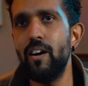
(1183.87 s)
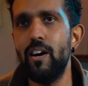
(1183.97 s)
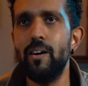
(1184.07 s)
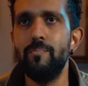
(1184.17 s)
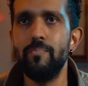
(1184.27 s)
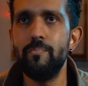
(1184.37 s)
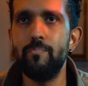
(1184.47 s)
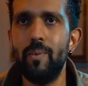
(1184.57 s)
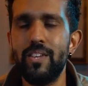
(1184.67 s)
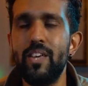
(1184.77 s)

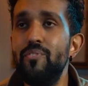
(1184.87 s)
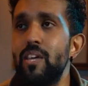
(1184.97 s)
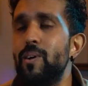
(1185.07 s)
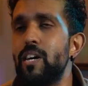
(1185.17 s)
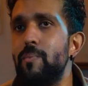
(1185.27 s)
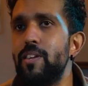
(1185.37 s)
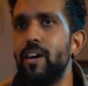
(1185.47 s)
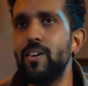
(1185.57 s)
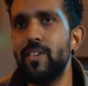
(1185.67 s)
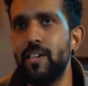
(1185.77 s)
But I definitely recommend
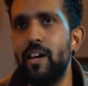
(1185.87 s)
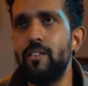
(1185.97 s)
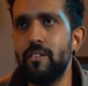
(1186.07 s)
it. I'll say that.